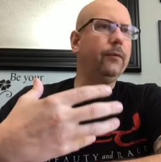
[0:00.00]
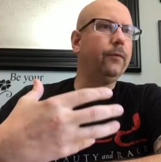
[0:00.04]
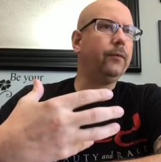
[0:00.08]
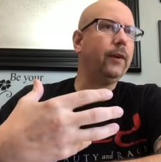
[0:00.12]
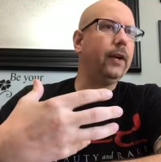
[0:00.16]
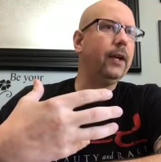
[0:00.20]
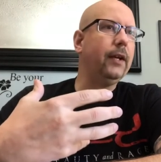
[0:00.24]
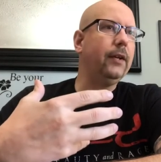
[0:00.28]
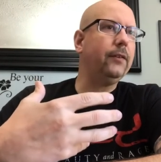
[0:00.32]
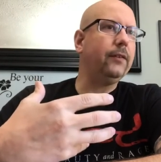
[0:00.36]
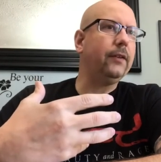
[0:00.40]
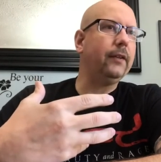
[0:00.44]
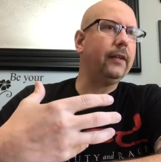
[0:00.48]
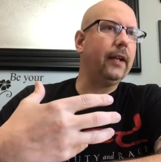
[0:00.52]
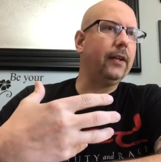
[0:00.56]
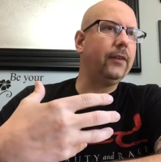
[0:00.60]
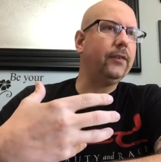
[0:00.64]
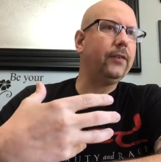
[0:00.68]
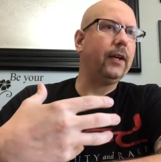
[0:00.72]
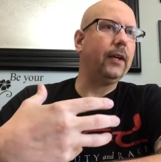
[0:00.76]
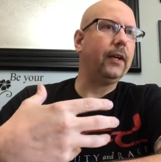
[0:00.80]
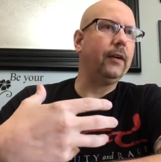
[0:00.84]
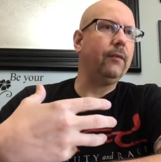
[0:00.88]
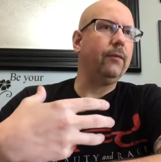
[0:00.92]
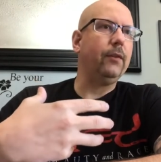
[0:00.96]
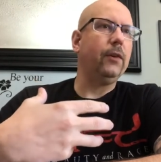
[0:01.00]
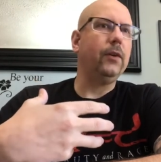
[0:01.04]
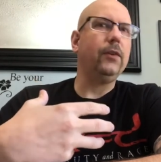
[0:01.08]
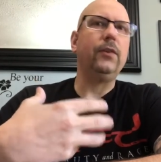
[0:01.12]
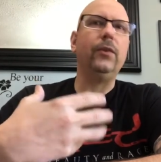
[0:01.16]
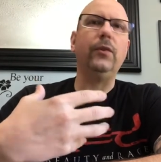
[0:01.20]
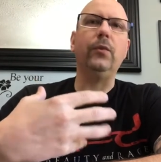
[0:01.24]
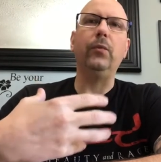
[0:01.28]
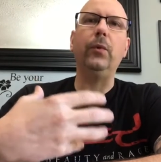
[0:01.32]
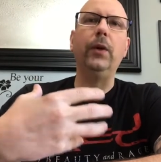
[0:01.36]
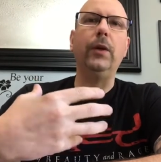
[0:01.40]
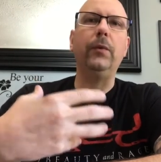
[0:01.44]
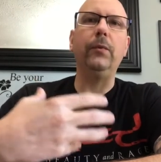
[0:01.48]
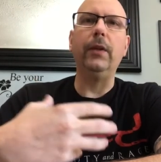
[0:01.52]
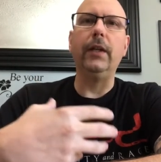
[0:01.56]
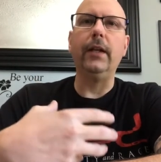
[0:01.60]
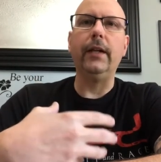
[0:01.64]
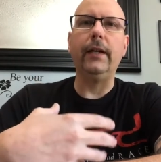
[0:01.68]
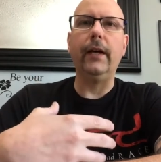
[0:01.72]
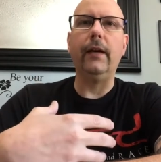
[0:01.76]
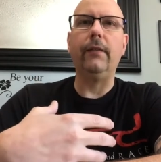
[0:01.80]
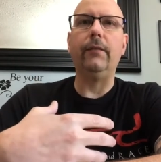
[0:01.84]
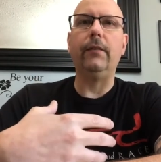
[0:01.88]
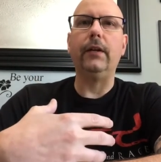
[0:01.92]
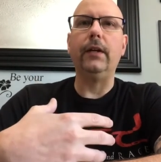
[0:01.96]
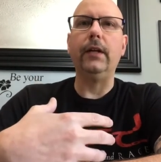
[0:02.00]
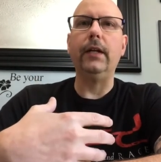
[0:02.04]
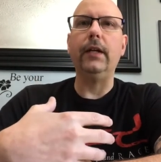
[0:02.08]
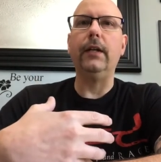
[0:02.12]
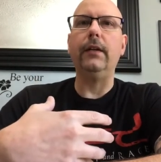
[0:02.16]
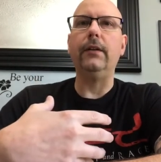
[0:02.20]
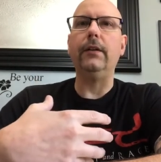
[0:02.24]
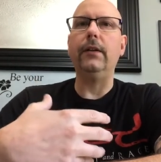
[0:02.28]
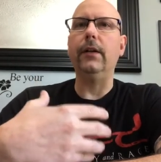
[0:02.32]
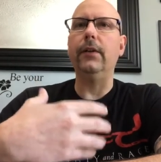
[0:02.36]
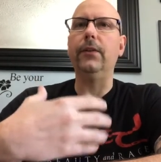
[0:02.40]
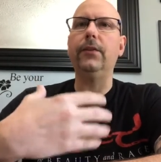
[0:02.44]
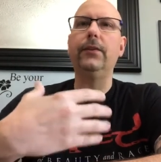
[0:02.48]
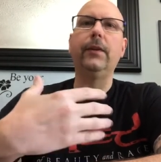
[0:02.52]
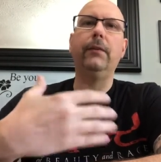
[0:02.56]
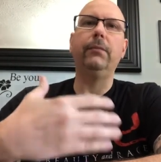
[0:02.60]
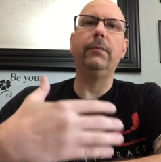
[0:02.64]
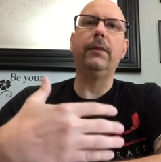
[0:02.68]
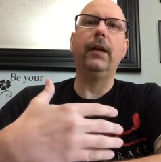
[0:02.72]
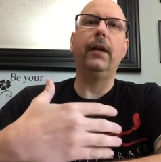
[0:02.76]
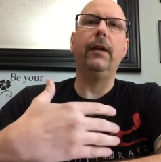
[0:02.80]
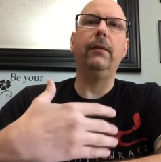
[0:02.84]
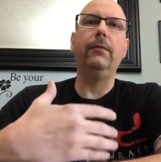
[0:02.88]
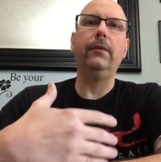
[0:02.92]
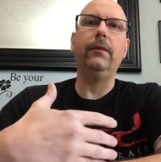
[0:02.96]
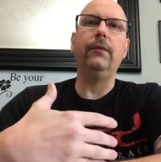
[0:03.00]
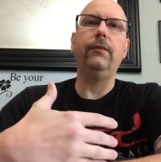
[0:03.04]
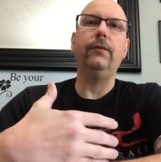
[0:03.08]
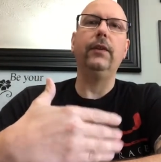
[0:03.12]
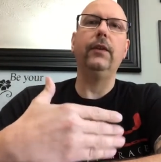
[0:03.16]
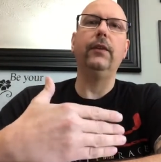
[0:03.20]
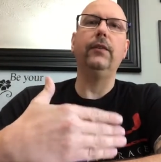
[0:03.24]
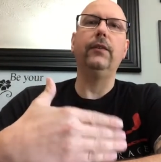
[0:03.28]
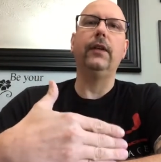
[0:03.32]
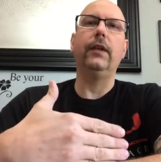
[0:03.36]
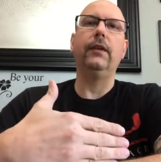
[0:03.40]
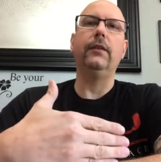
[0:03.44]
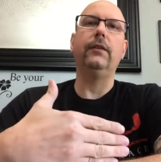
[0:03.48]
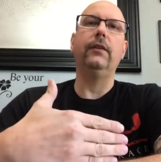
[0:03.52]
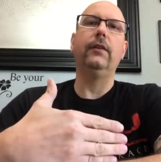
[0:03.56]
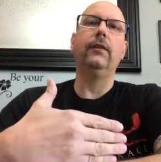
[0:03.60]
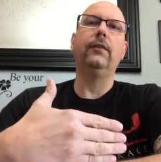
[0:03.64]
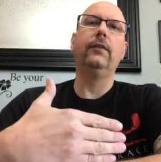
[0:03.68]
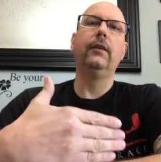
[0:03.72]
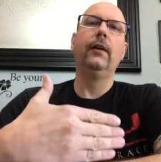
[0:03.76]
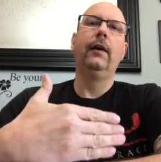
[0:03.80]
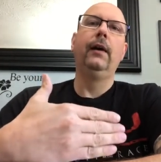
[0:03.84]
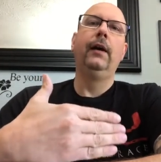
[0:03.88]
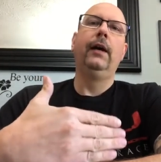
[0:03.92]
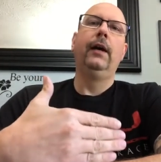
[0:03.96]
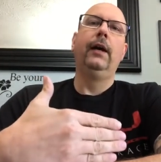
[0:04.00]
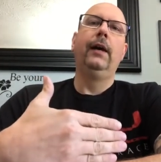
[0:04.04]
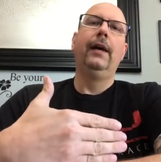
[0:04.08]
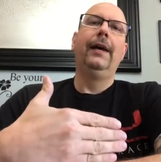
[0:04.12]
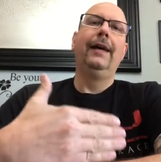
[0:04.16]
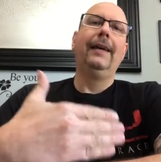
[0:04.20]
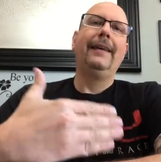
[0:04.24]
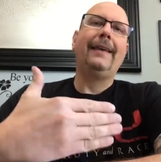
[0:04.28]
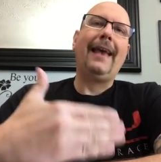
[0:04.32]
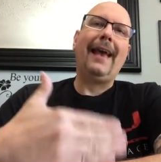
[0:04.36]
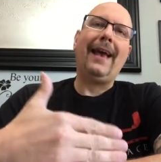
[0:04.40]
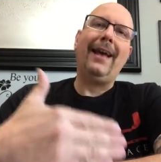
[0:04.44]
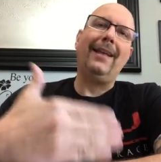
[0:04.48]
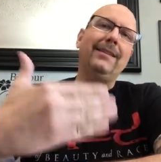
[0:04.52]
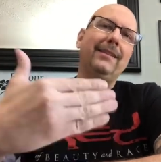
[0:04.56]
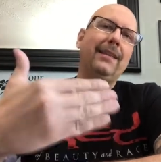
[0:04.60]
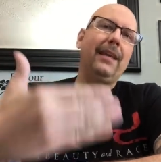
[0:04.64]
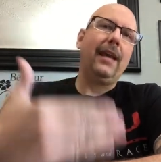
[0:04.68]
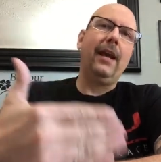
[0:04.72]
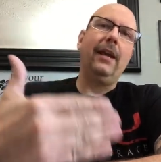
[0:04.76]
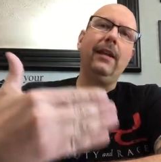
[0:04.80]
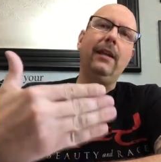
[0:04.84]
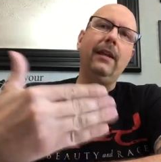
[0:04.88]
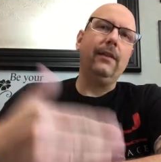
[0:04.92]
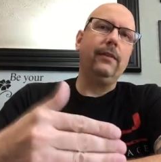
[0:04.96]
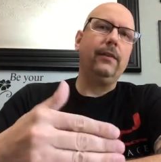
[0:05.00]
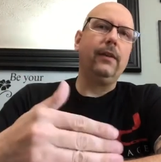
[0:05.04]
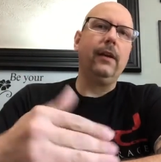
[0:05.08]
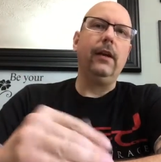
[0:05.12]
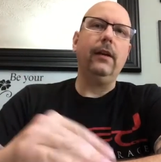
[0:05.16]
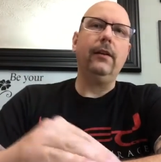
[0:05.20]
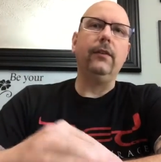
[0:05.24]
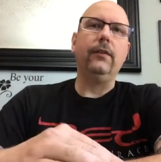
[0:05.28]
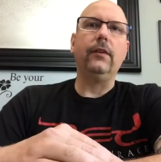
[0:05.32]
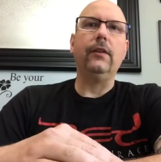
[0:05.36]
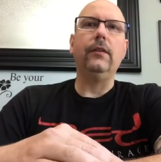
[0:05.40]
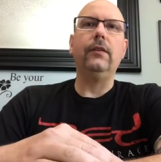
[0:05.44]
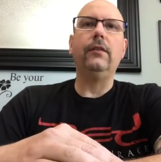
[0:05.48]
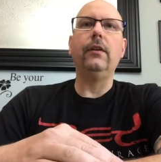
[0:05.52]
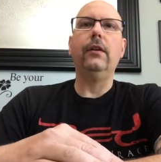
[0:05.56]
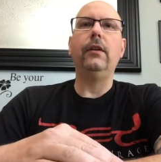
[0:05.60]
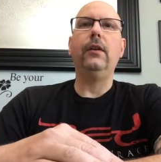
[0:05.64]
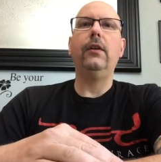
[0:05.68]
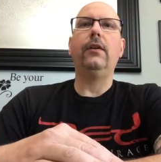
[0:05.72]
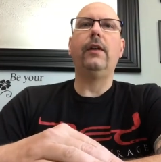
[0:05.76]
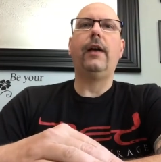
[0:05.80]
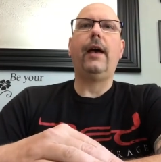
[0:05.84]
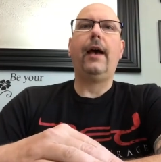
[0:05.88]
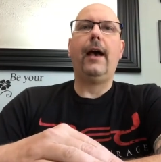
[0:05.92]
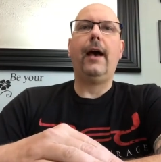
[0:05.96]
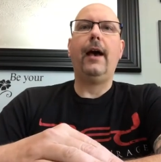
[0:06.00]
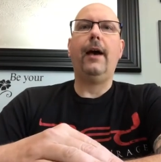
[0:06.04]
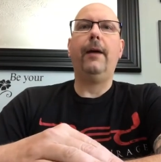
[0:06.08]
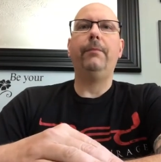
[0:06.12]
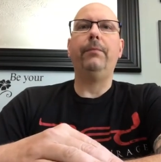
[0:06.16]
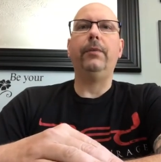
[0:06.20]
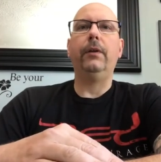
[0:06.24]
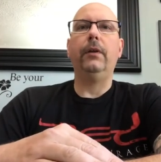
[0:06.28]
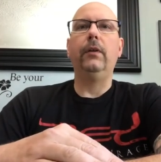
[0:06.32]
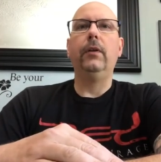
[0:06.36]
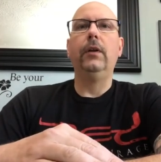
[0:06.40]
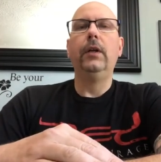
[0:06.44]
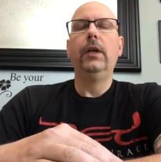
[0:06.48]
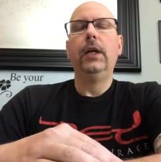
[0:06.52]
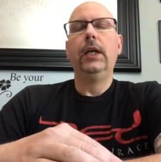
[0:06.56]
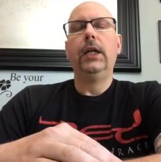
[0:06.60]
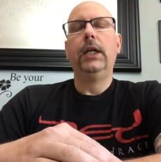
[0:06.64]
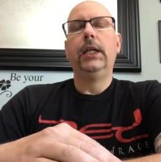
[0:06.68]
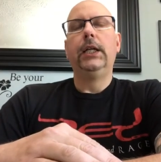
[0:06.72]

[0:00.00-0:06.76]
phrase in that second verse is, "When will it ever end?" You know, sometimes it feels like just cascading things continue to happen.